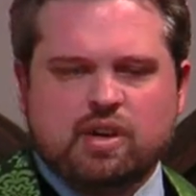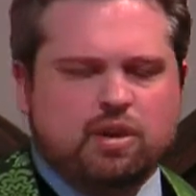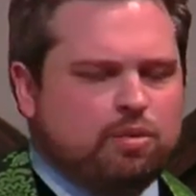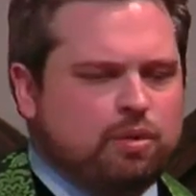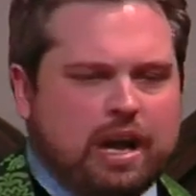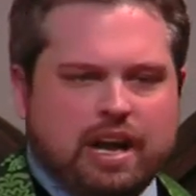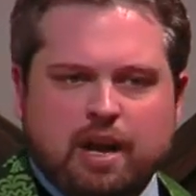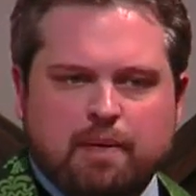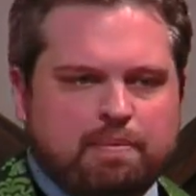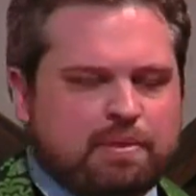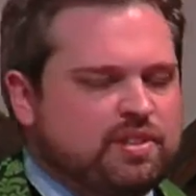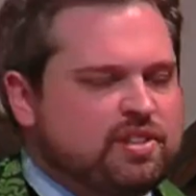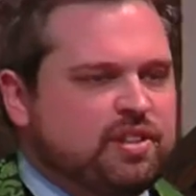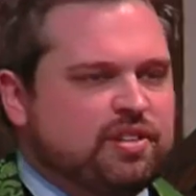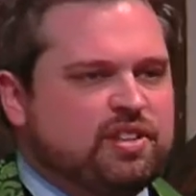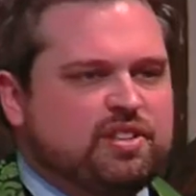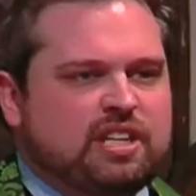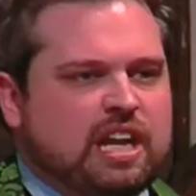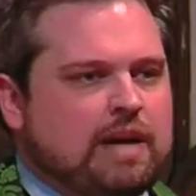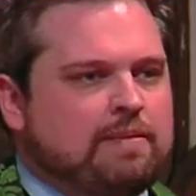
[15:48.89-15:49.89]
Right up until
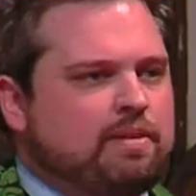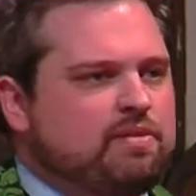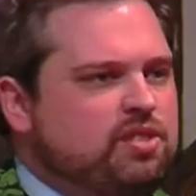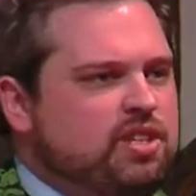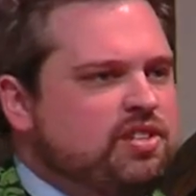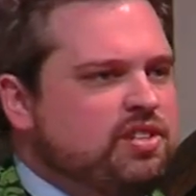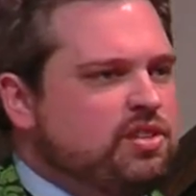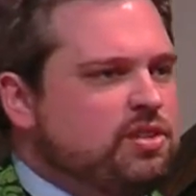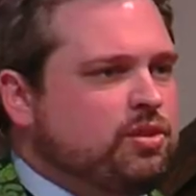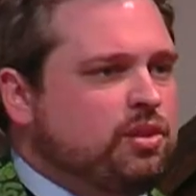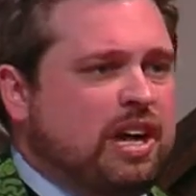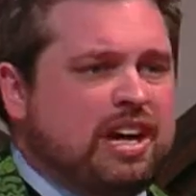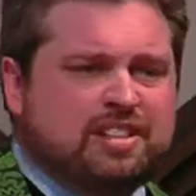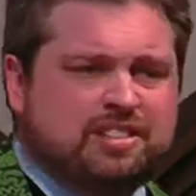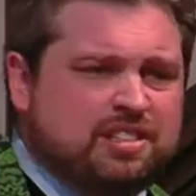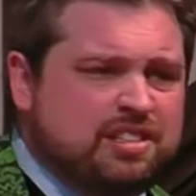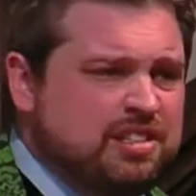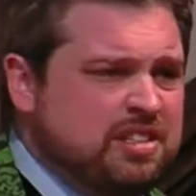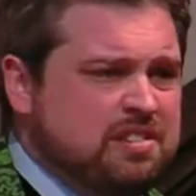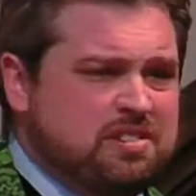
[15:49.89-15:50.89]
the time of Jesus
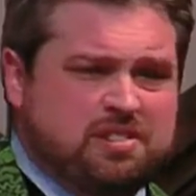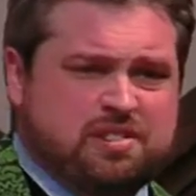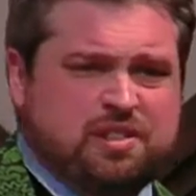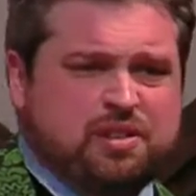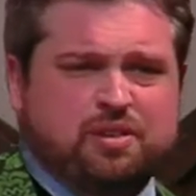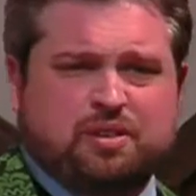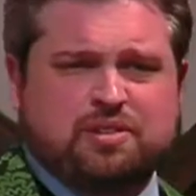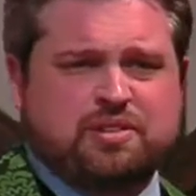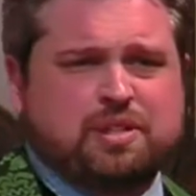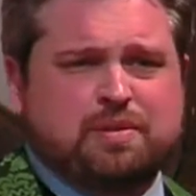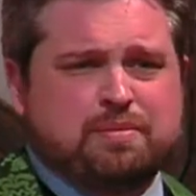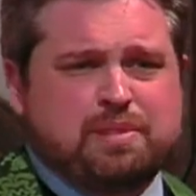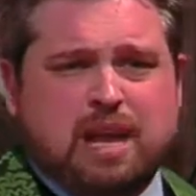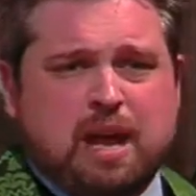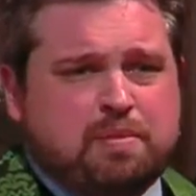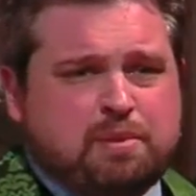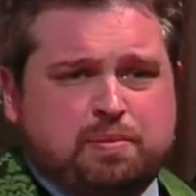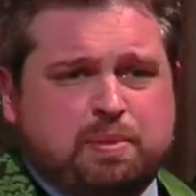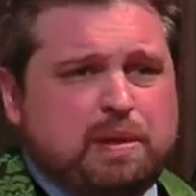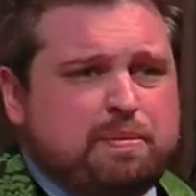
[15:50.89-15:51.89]
Christ, and still
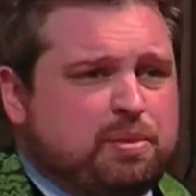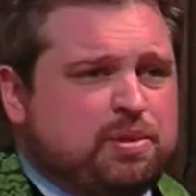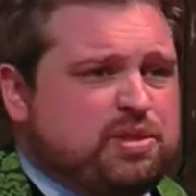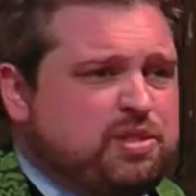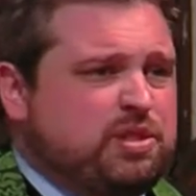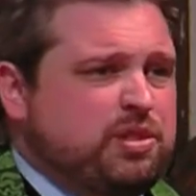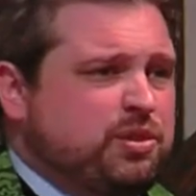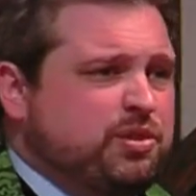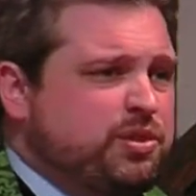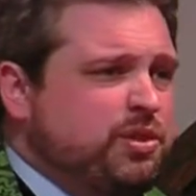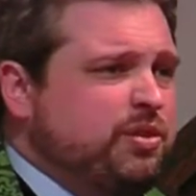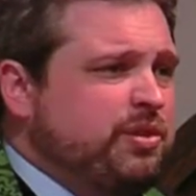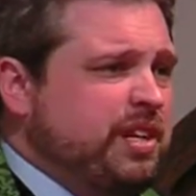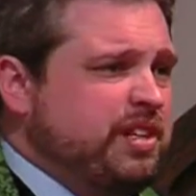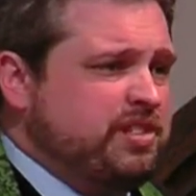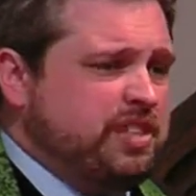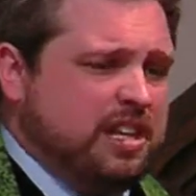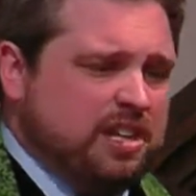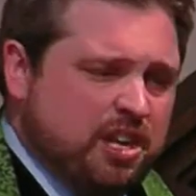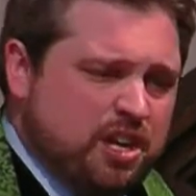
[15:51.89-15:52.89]
sometimes people still do
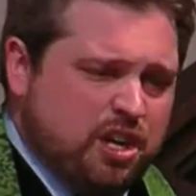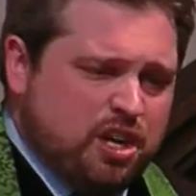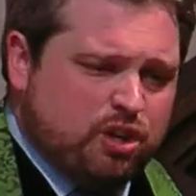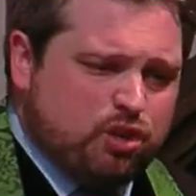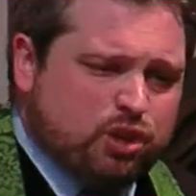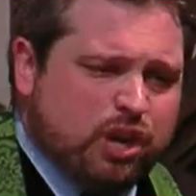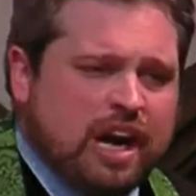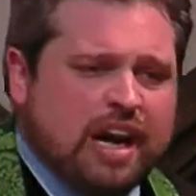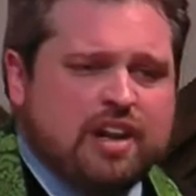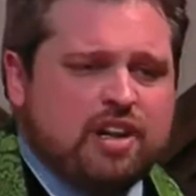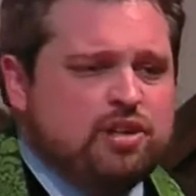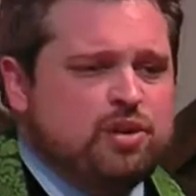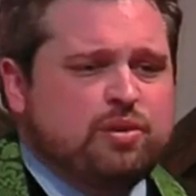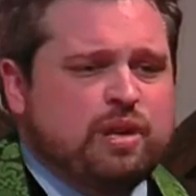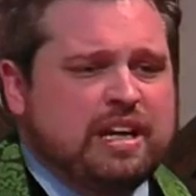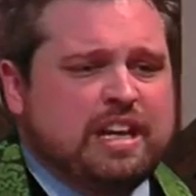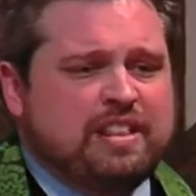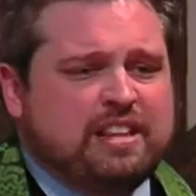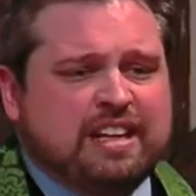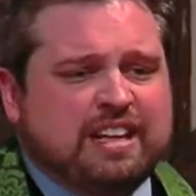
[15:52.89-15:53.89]
this. They try to do
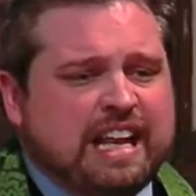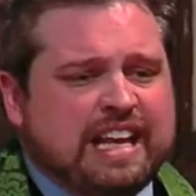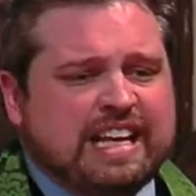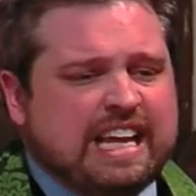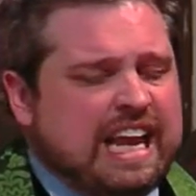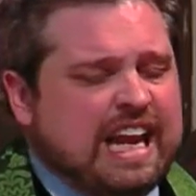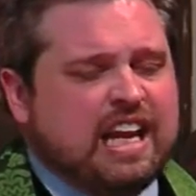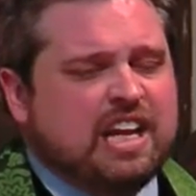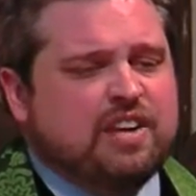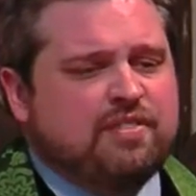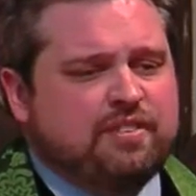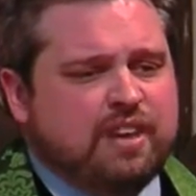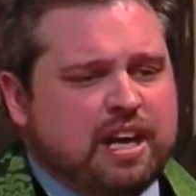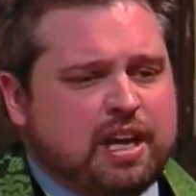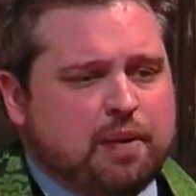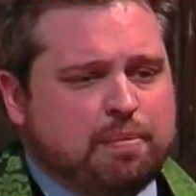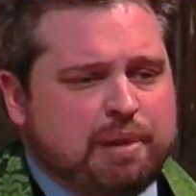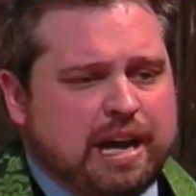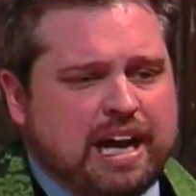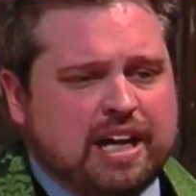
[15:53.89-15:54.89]
anything they can to
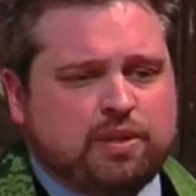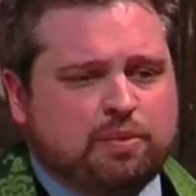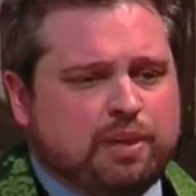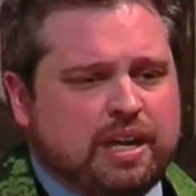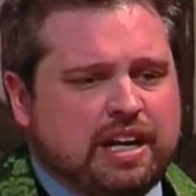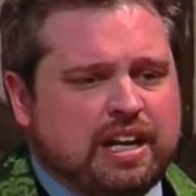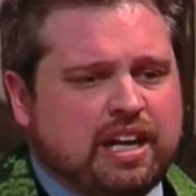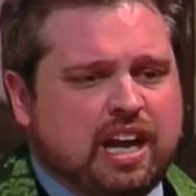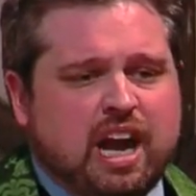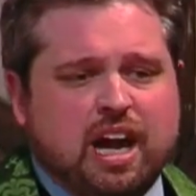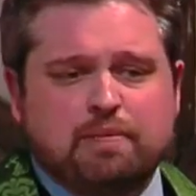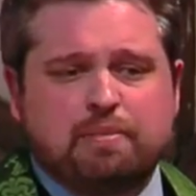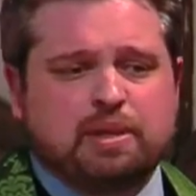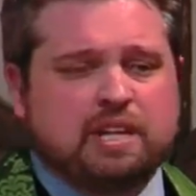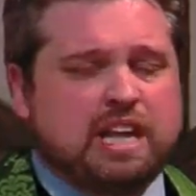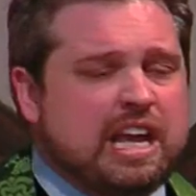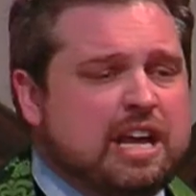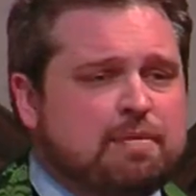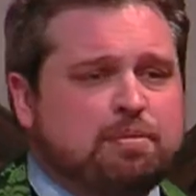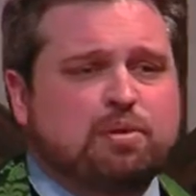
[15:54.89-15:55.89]
find a pathway to God. But
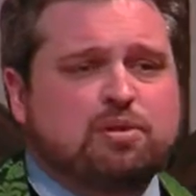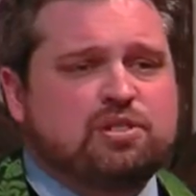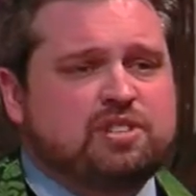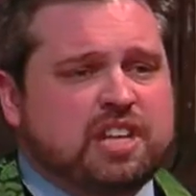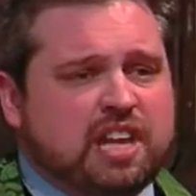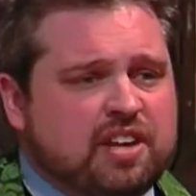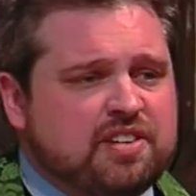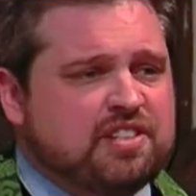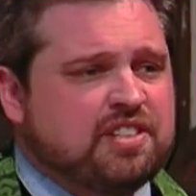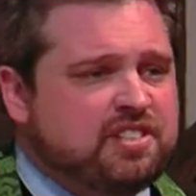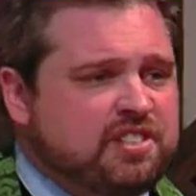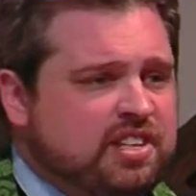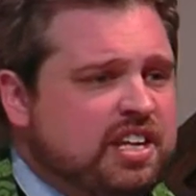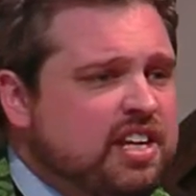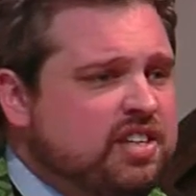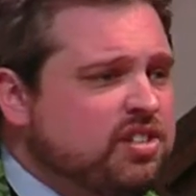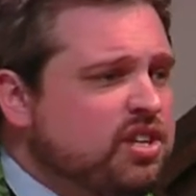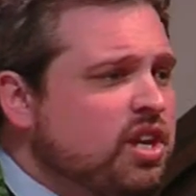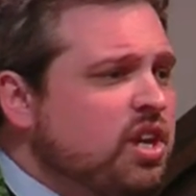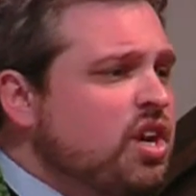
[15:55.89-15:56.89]
Hebrews tells us
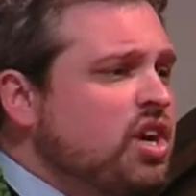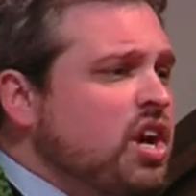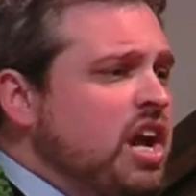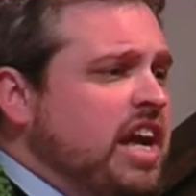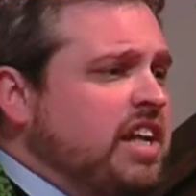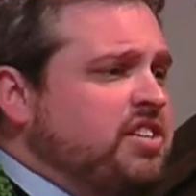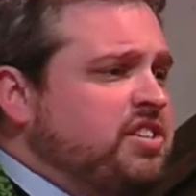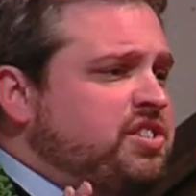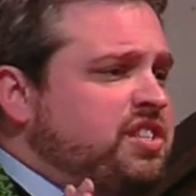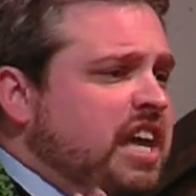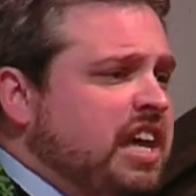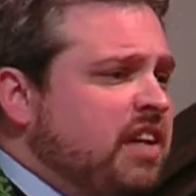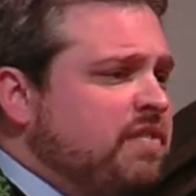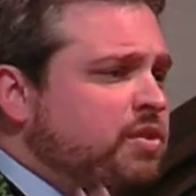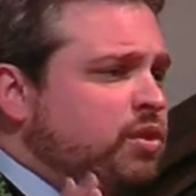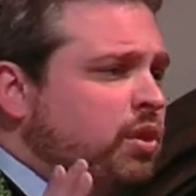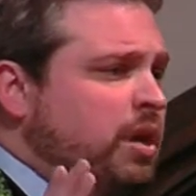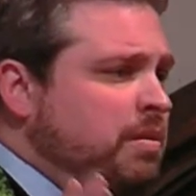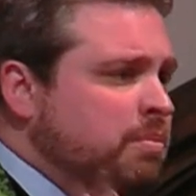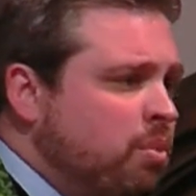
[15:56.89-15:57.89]
this instead of
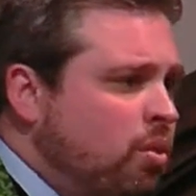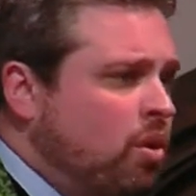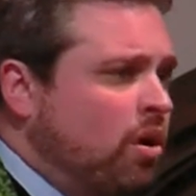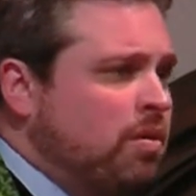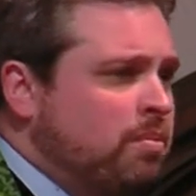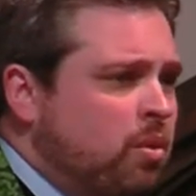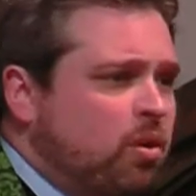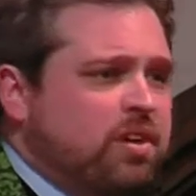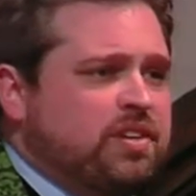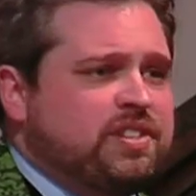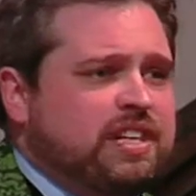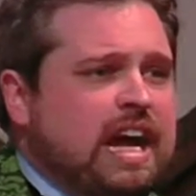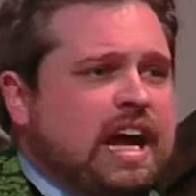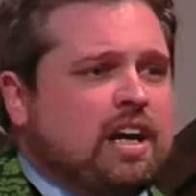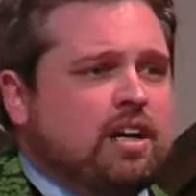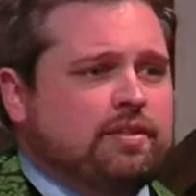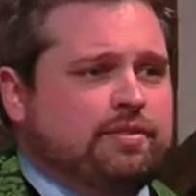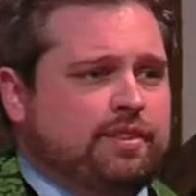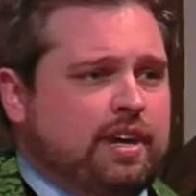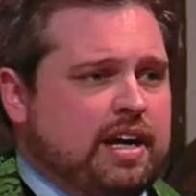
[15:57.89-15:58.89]
doing more and more
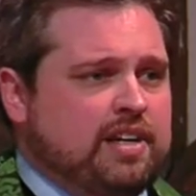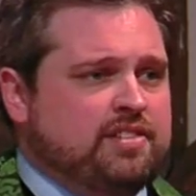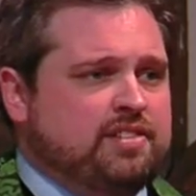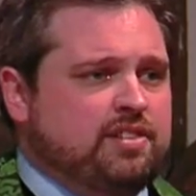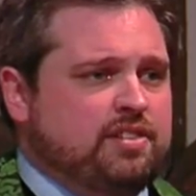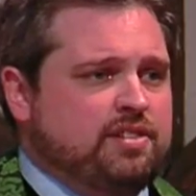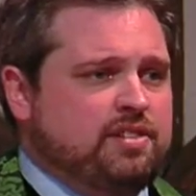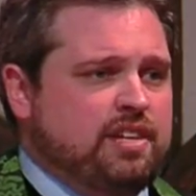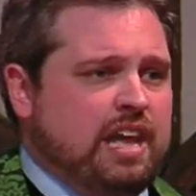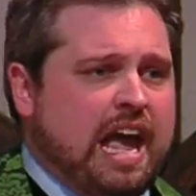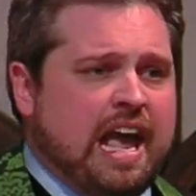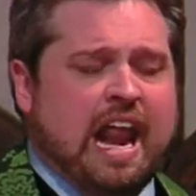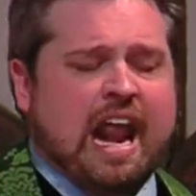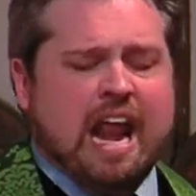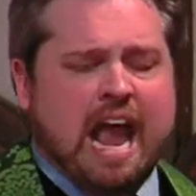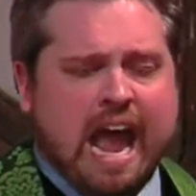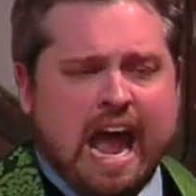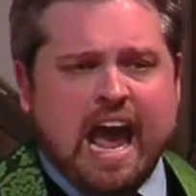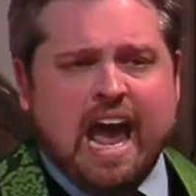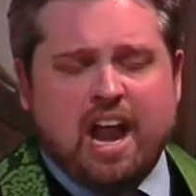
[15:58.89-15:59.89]
sacrifices
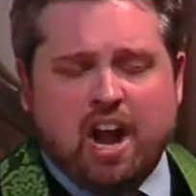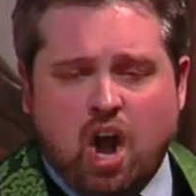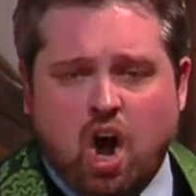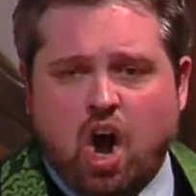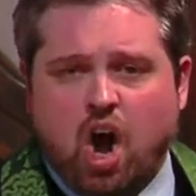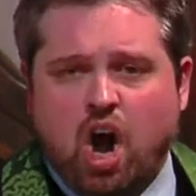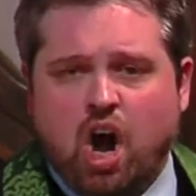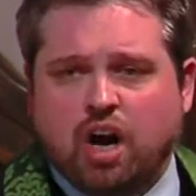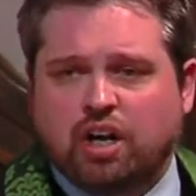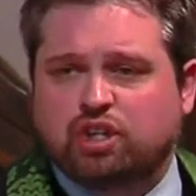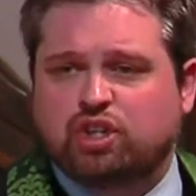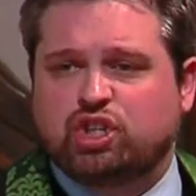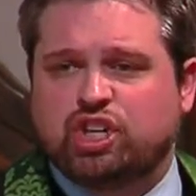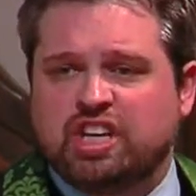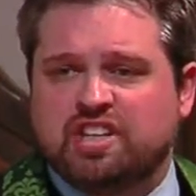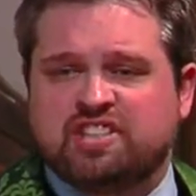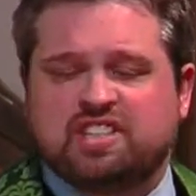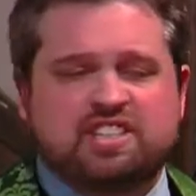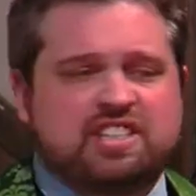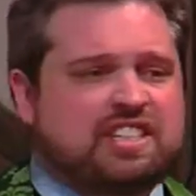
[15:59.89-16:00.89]
ad hoc,
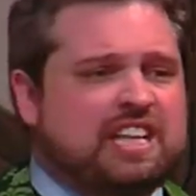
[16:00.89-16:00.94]
Jesus